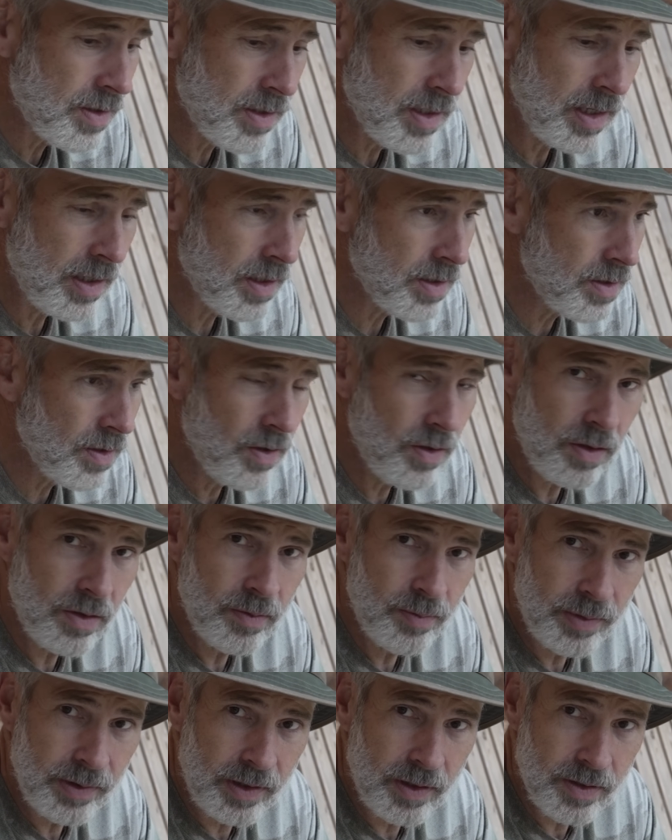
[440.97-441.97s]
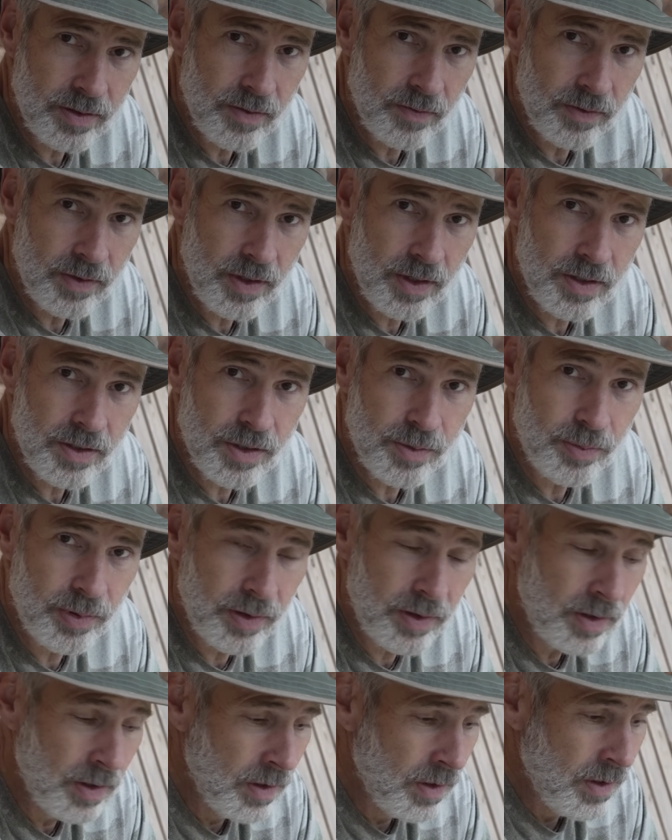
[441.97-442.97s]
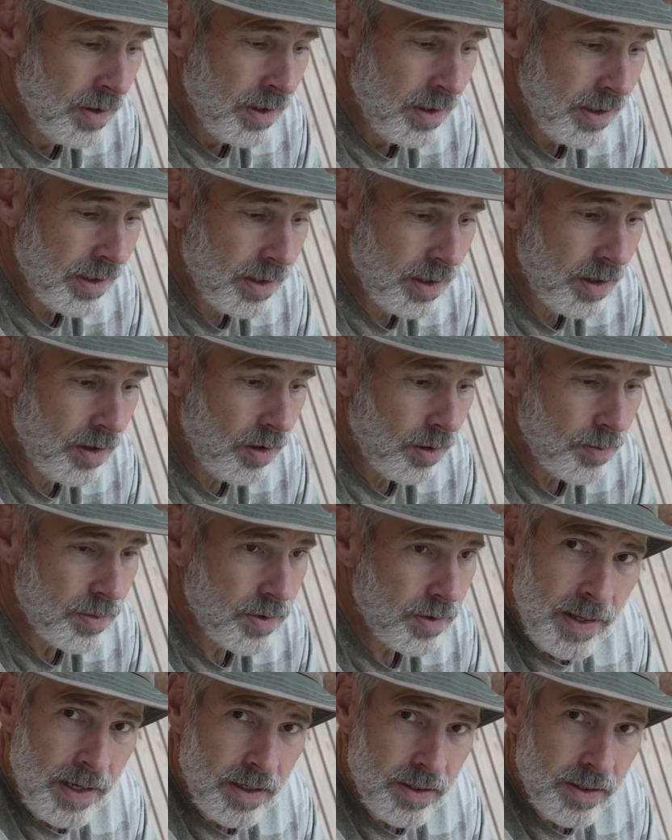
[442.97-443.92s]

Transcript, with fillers: saying it's all because of this, but it helps.